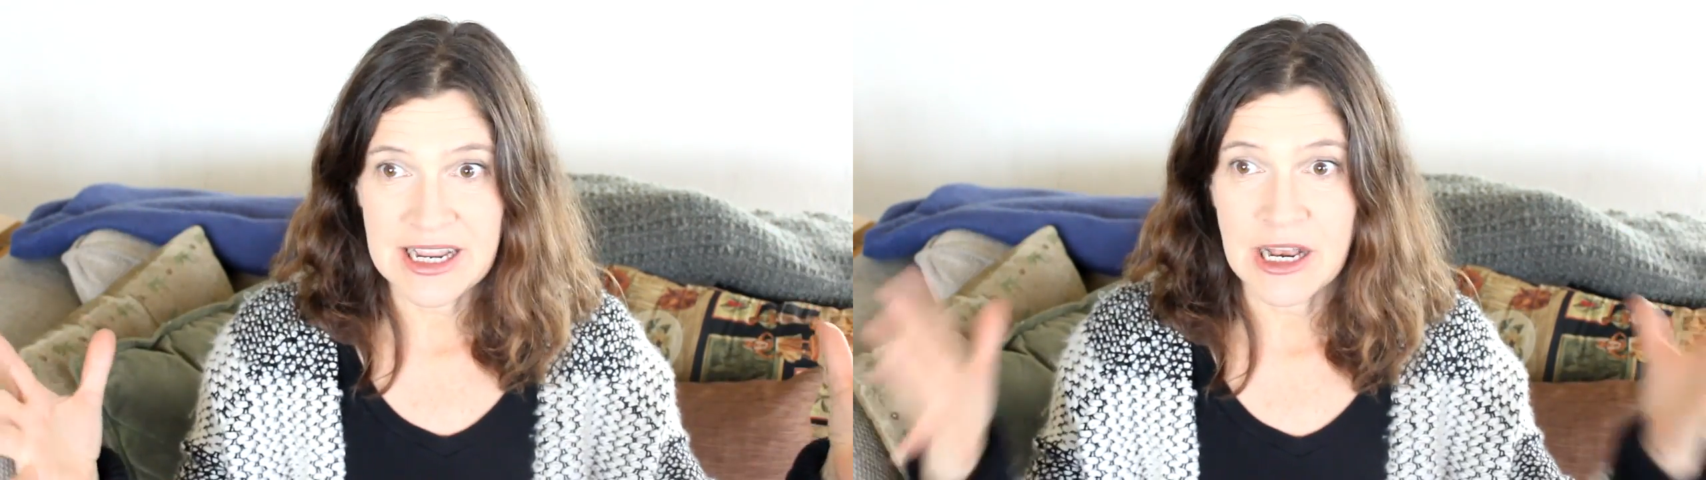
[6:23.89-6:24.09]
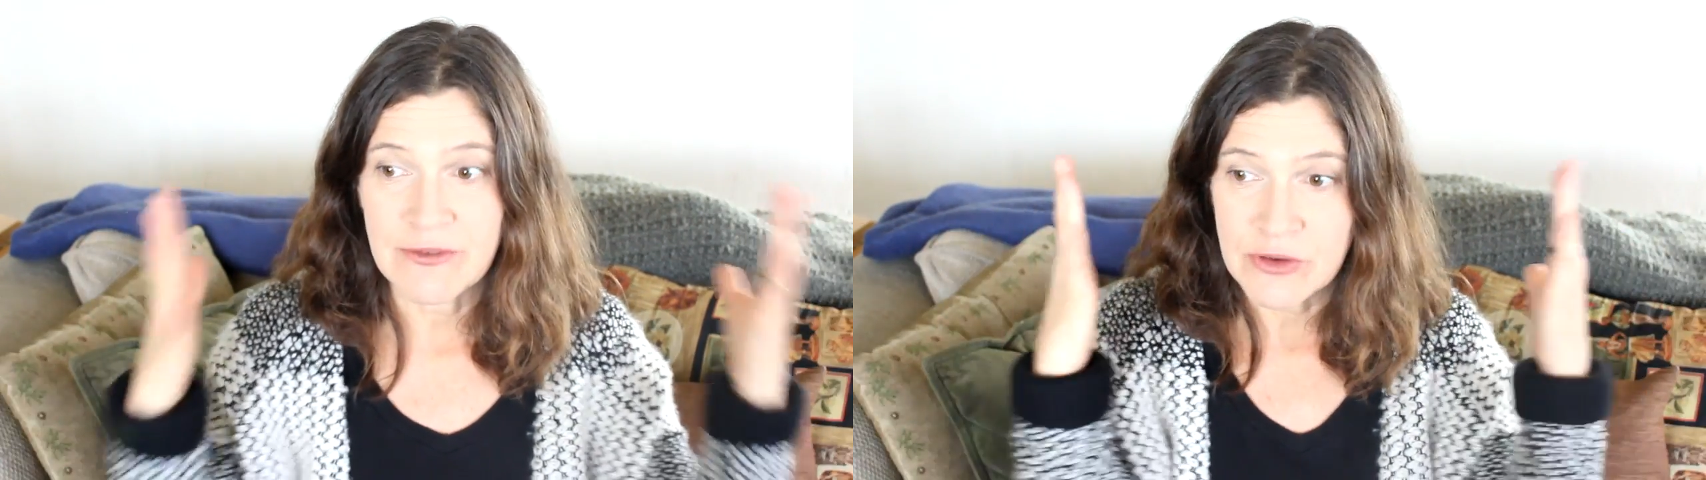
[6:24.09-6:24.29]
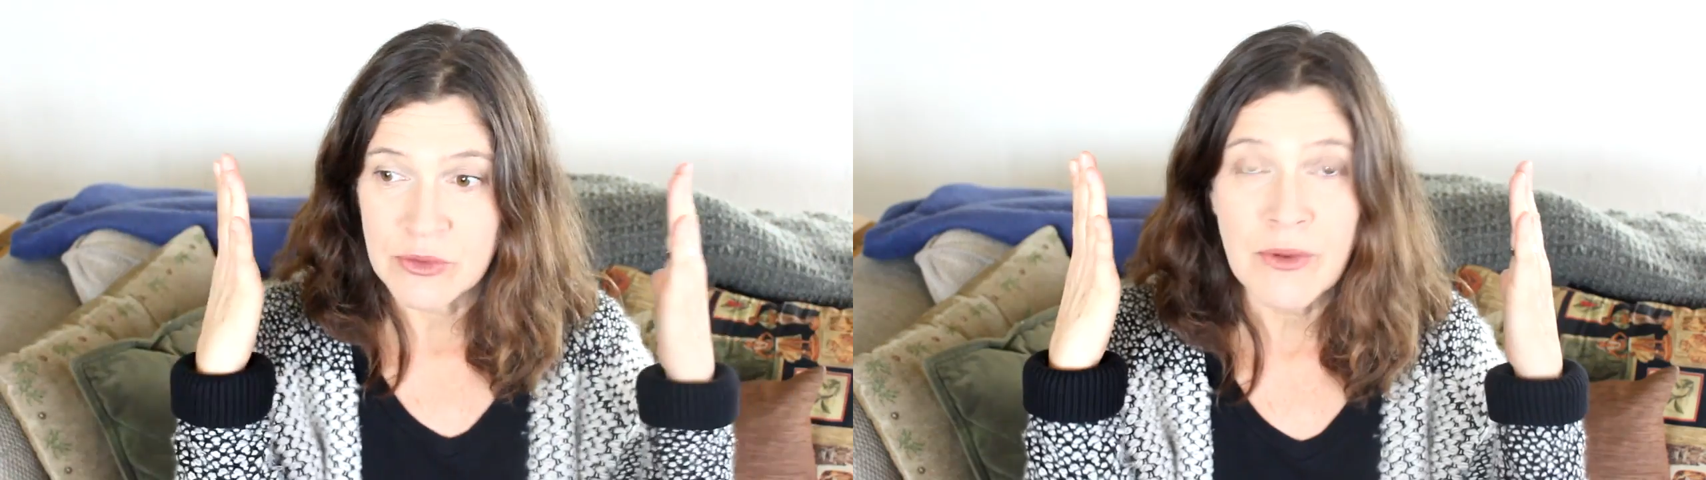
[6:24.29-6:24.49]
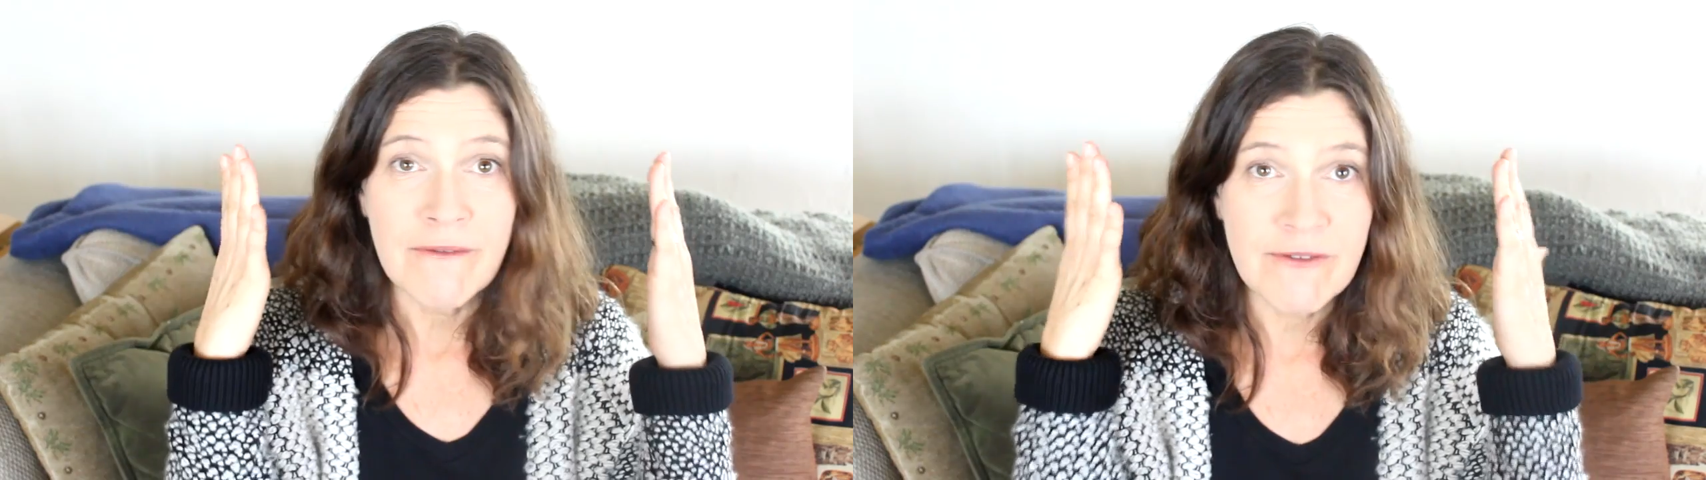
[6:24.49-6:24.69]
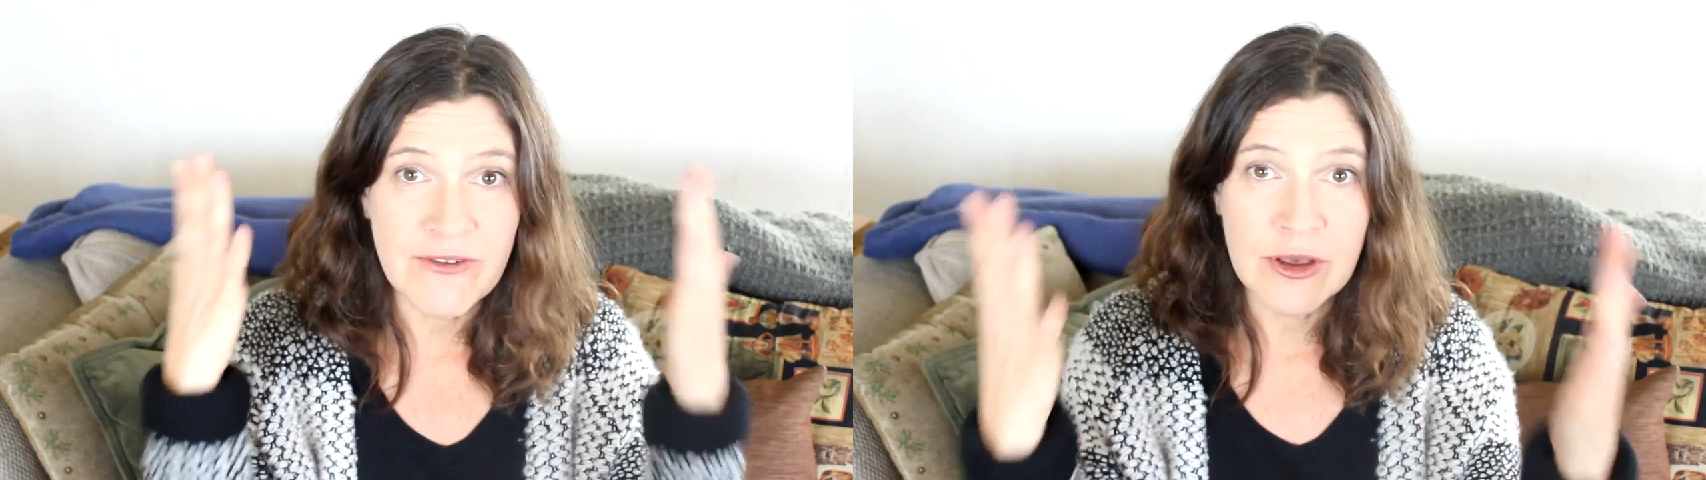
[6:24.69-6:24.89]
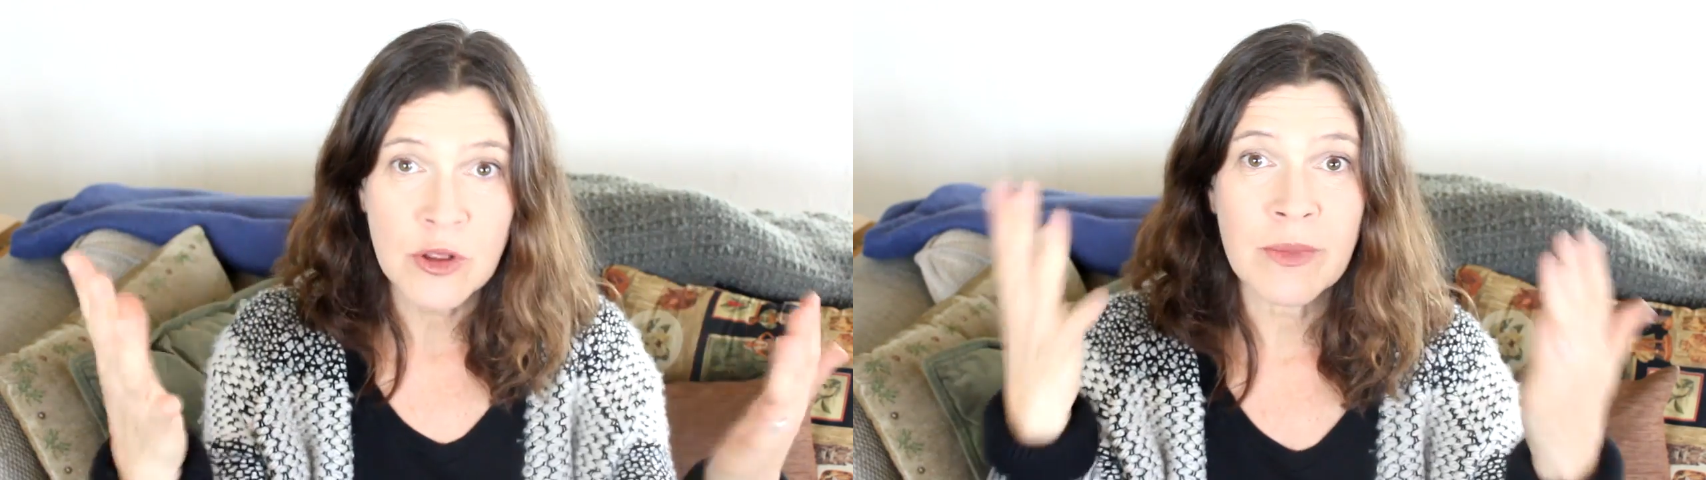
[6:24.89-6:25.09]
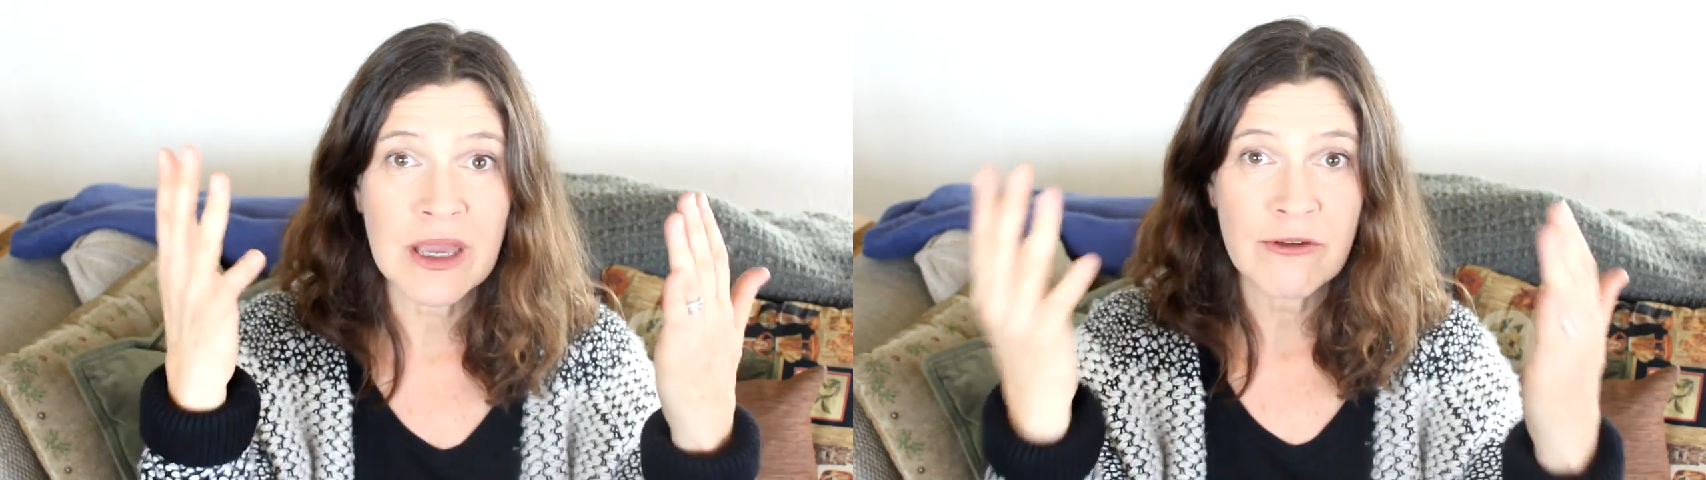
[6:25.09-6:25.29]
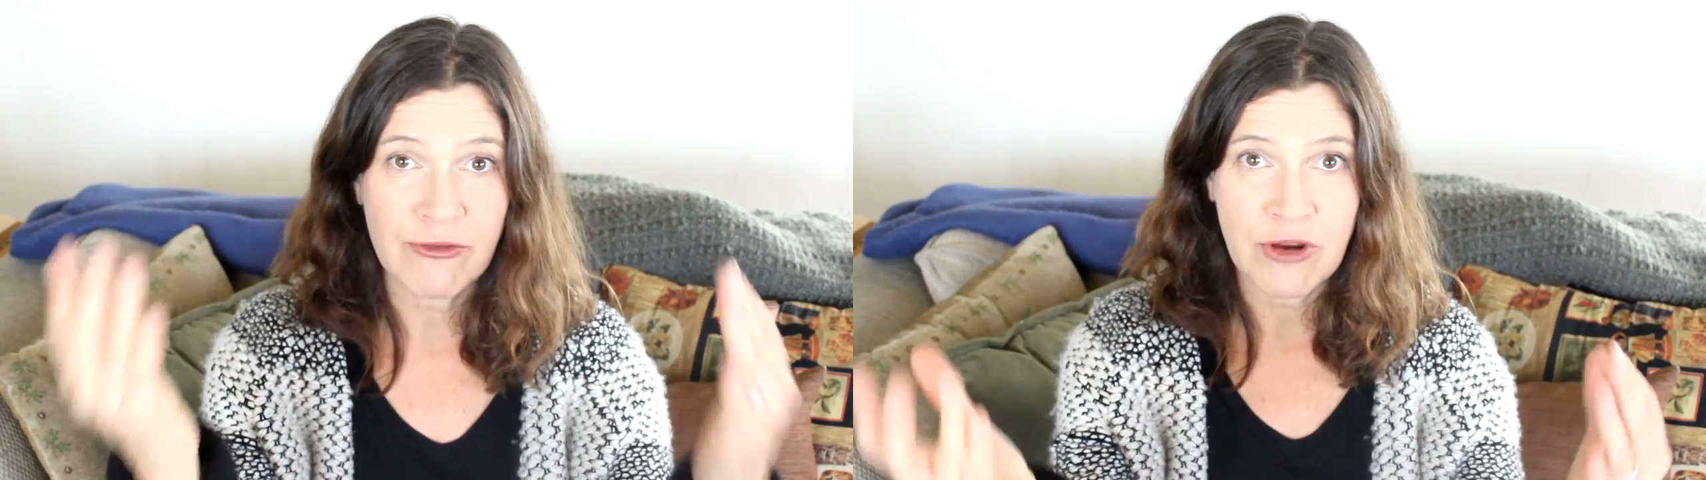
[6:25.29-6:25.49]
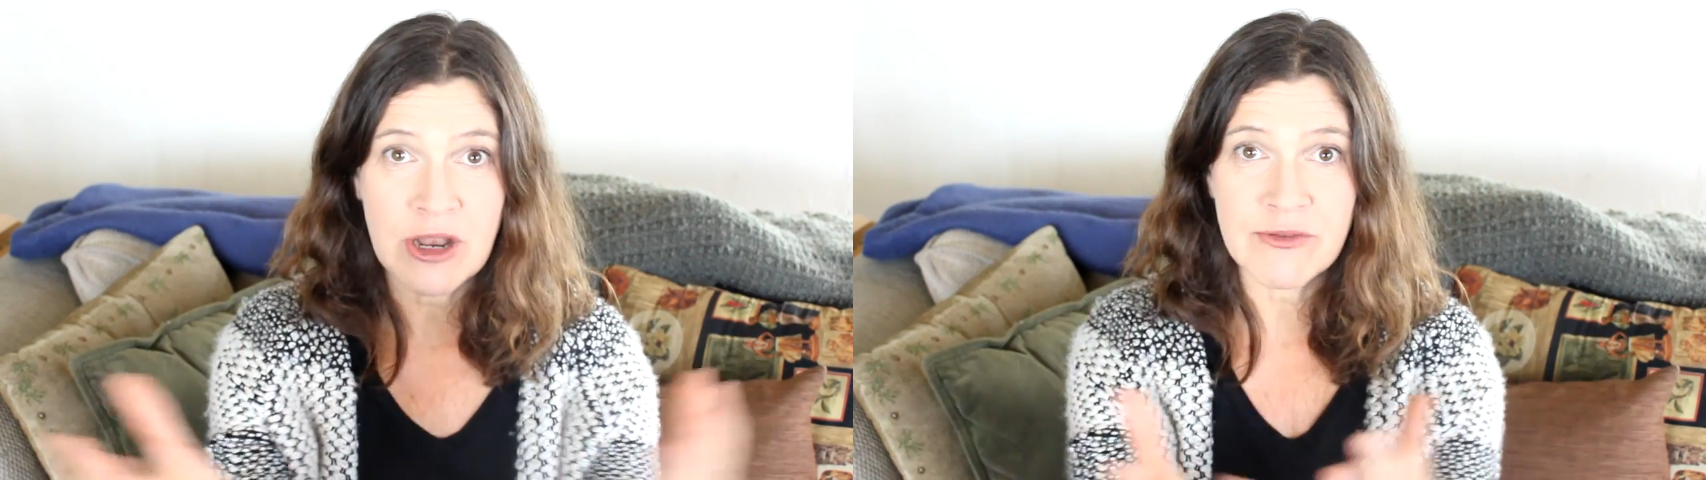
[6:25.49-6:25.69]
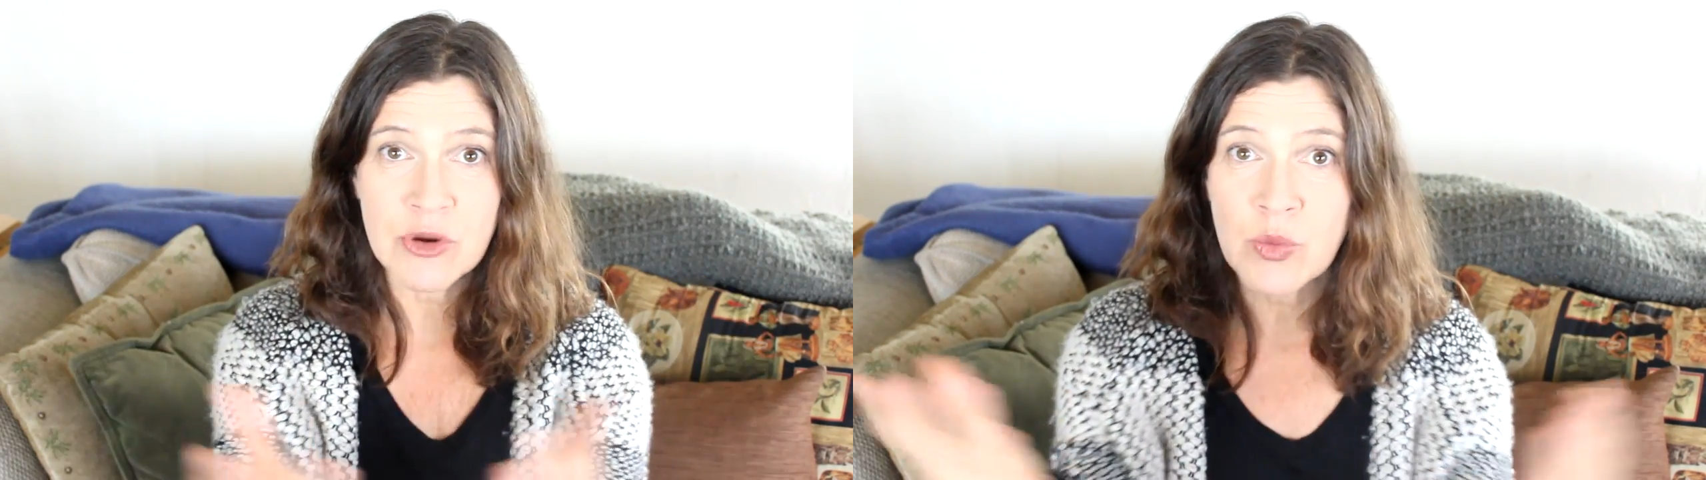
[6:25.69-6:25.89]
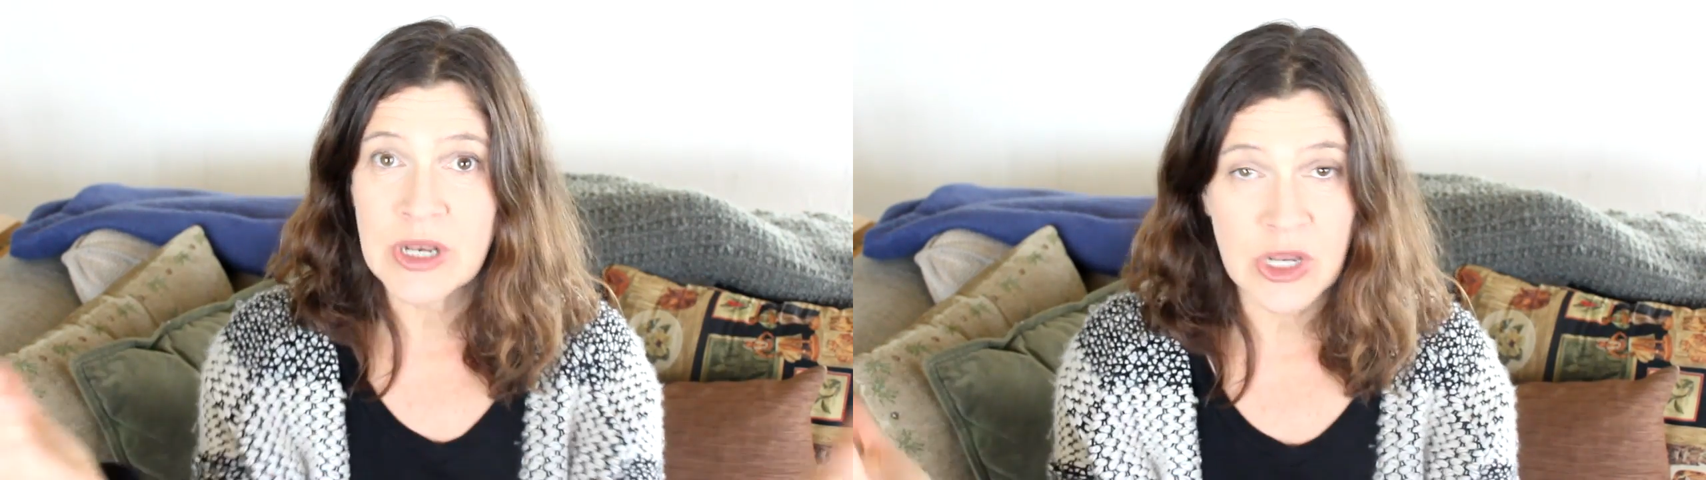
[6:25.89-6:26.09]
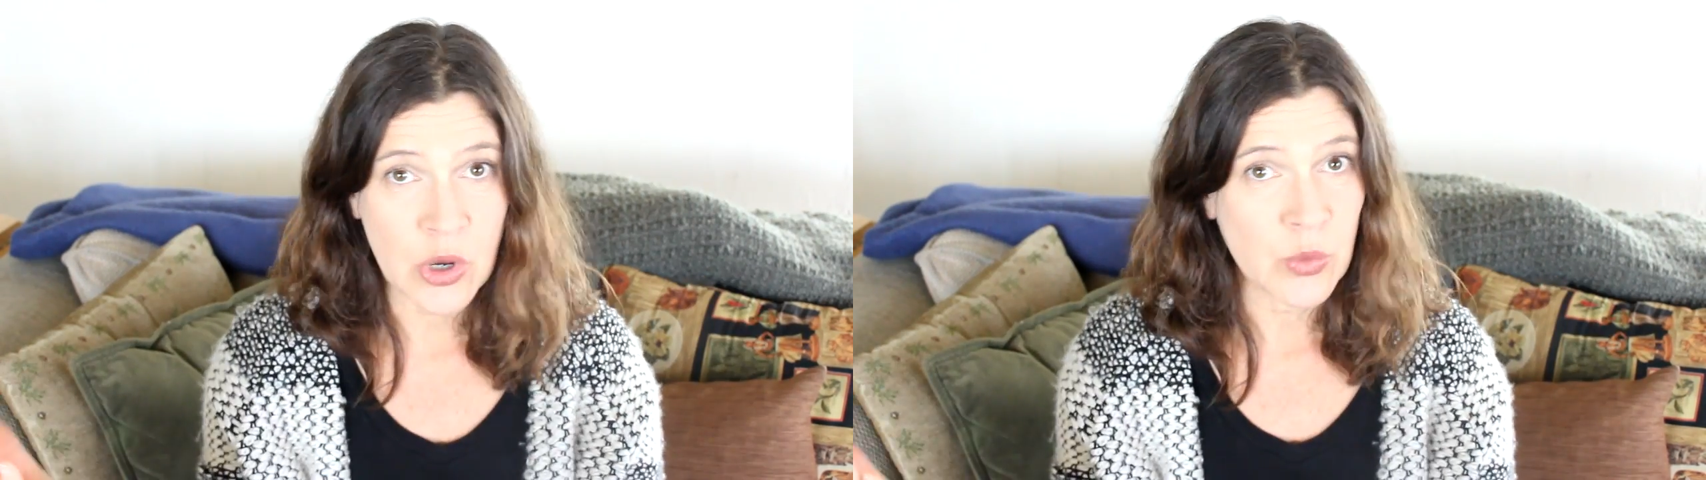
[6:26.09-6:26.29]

And if you film in front of your window,